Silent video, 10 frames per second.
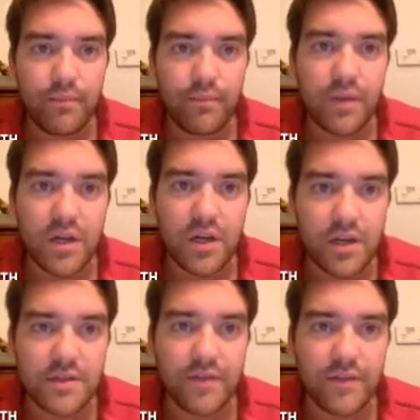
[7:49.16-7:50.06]

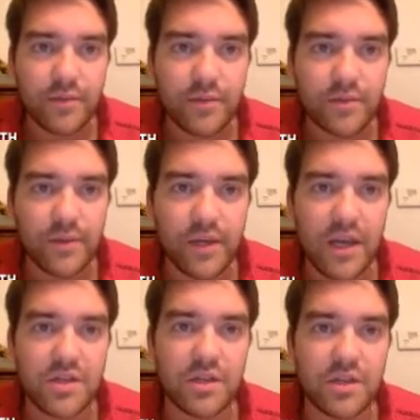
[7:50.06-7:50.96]
Because of this
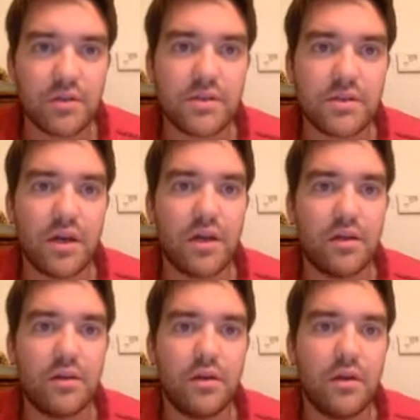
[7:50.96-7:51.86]
multiplication
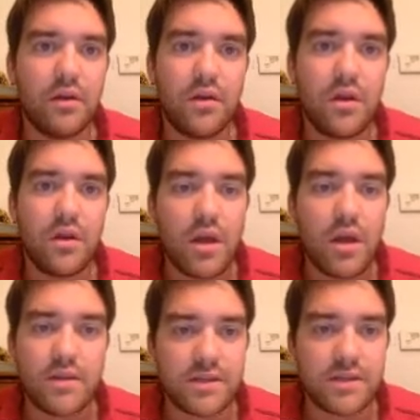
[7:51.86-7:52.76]
sign,
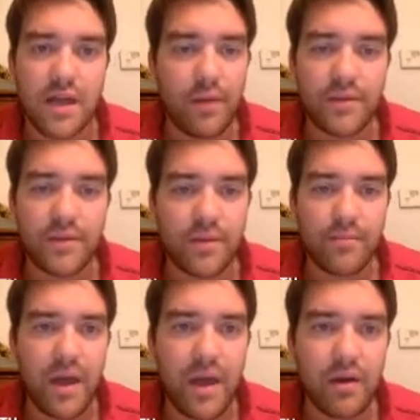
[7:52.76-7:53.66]
it doesn't help us
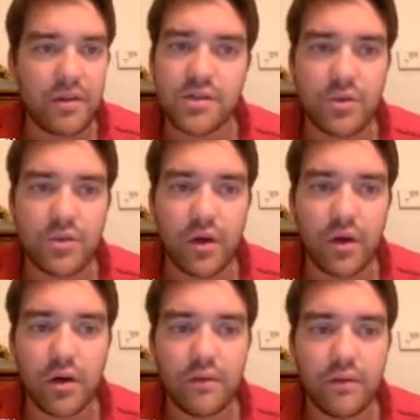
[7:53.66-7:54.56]
compare these two at
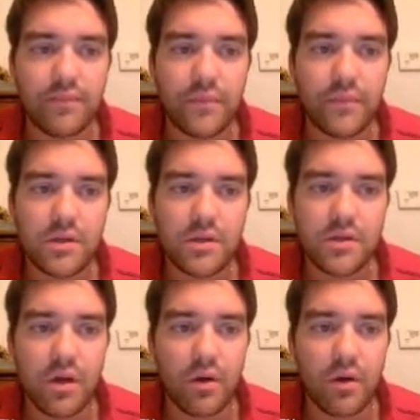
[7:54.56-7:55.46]
all.
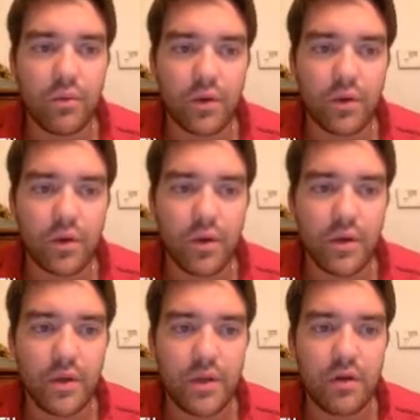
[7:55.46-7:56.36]
So we're going to go
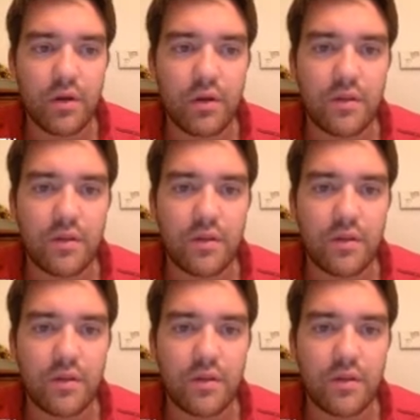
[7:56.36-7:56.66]
here.